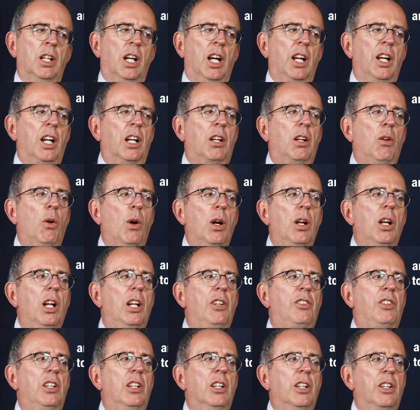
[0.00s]
and I'd quite
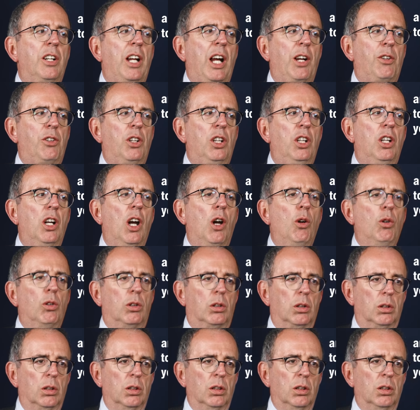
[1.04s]
like to learn how to yodel.